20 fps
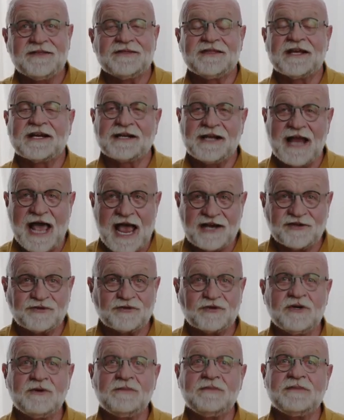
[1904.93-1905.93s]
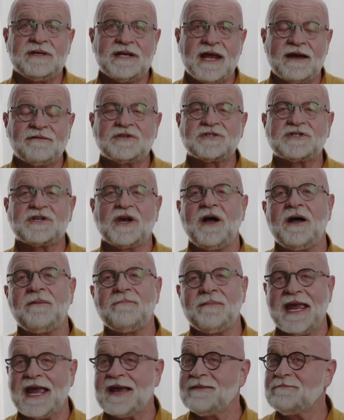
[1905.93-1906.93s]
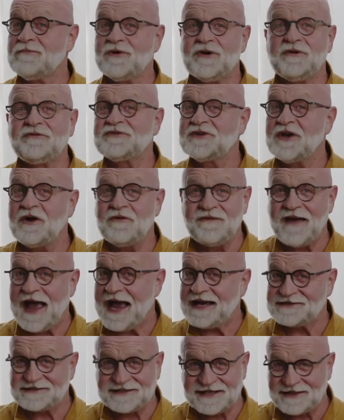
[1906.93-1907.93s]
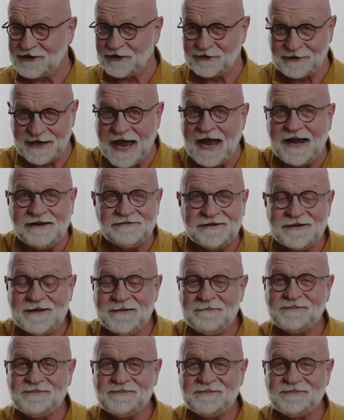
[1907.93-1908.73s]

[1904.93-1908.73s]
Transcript: The classroom never saw a man move so fast in their life.